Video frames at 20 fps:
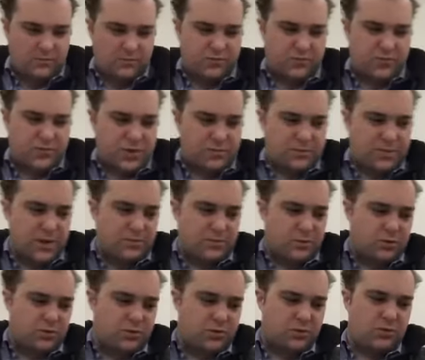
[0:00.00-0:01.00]
some people
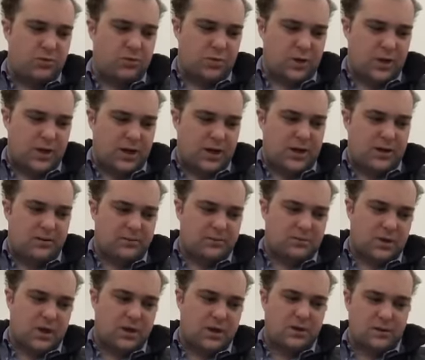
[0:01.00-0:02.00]
who
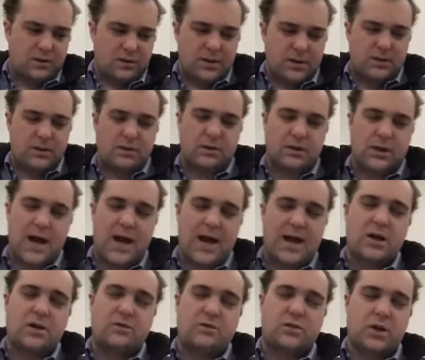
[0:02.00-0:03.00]
the
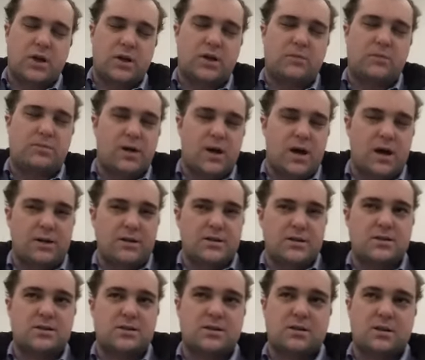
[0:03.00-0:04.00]
lack of lung
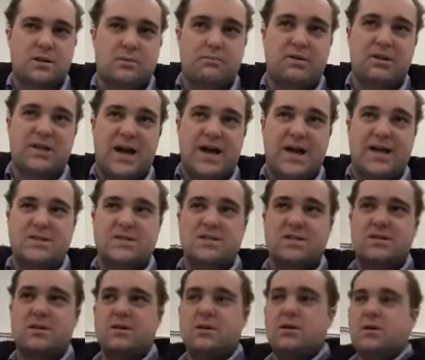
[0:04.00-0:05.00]
compliance
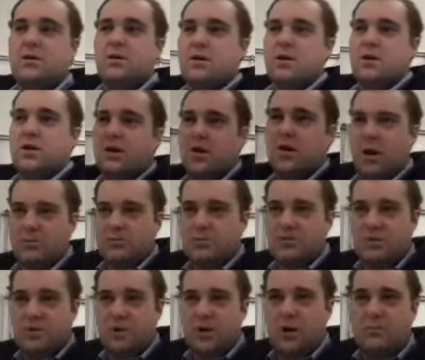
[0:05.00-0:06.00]
comes
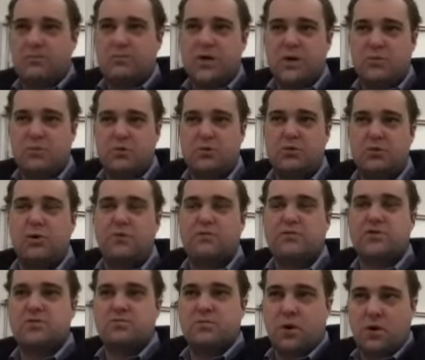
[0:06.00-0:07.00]
from people who have
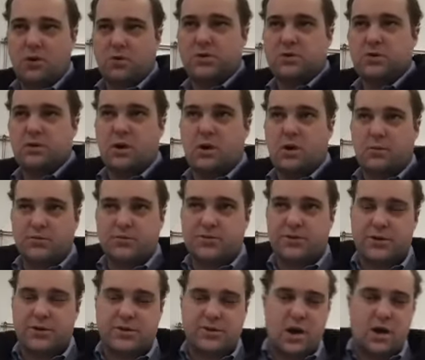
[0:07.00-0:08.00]
smoked almost their
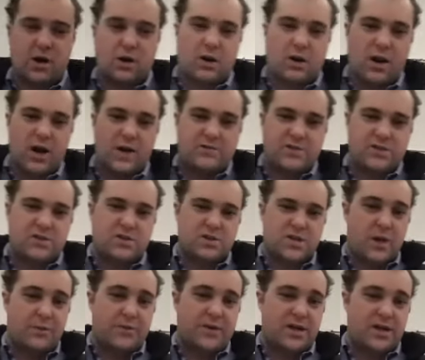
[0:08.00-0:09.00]
entire lives. This is
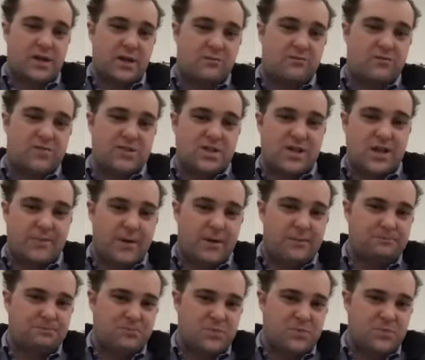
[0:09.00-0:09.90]
how we get emphysema,